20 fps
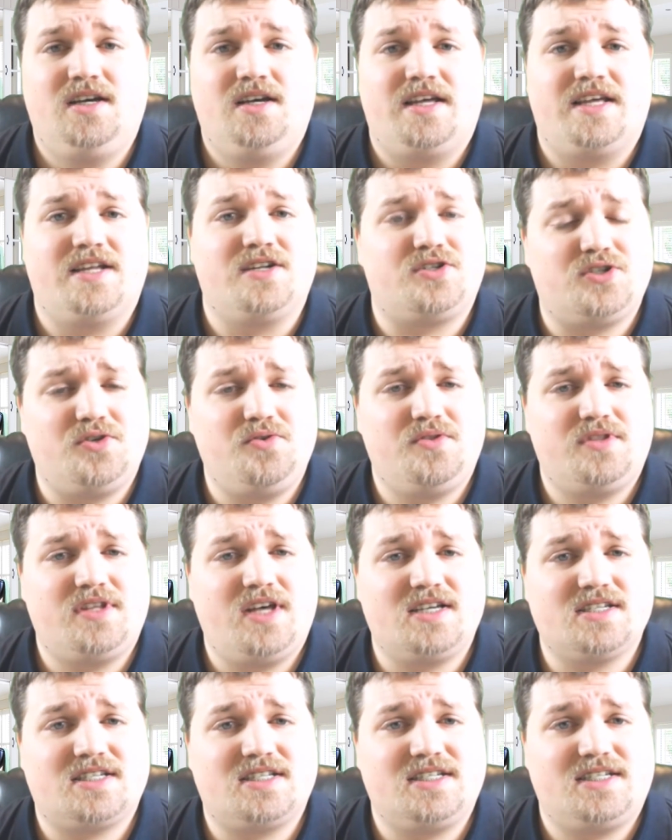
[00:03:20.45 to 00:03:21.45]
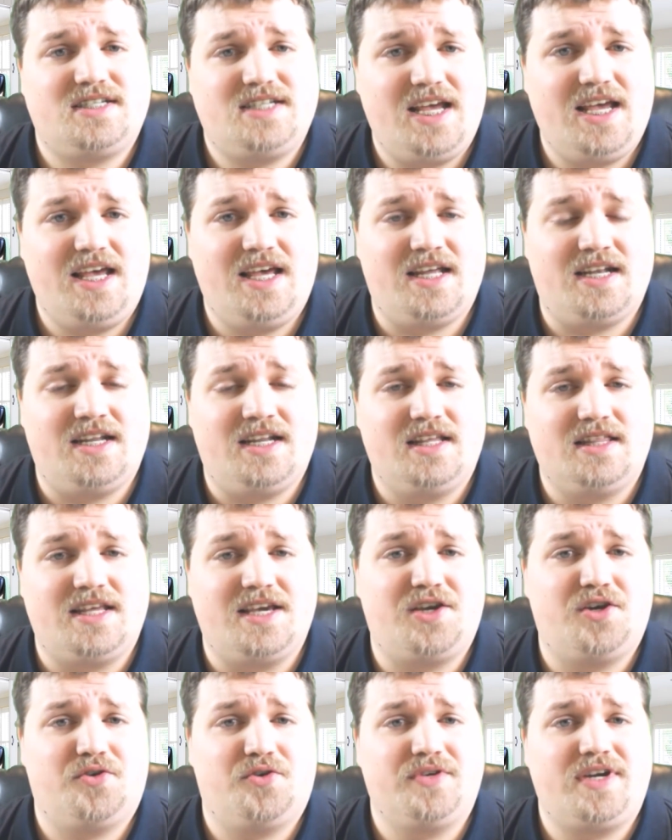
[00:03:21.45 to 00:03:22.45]
In 2010,
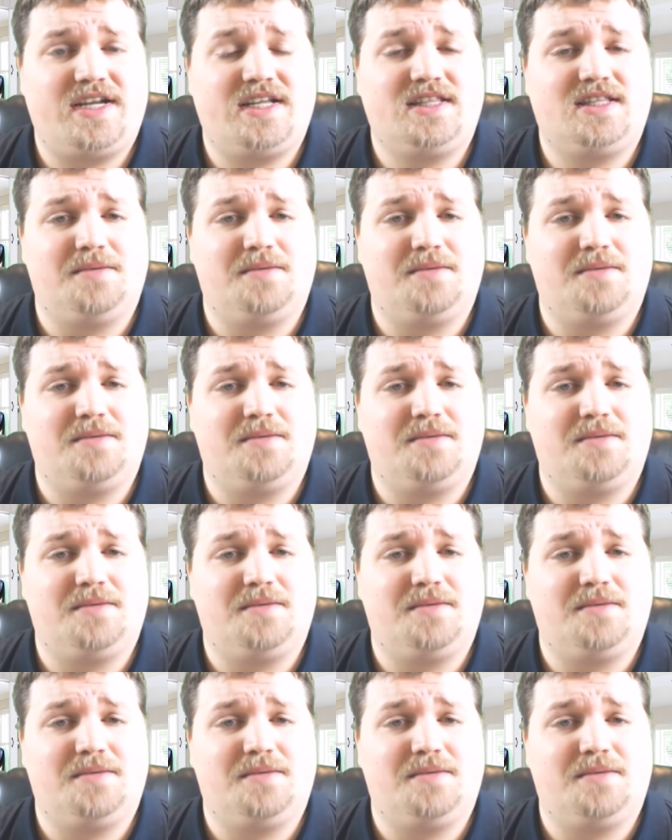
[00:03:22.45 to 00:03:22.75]
they created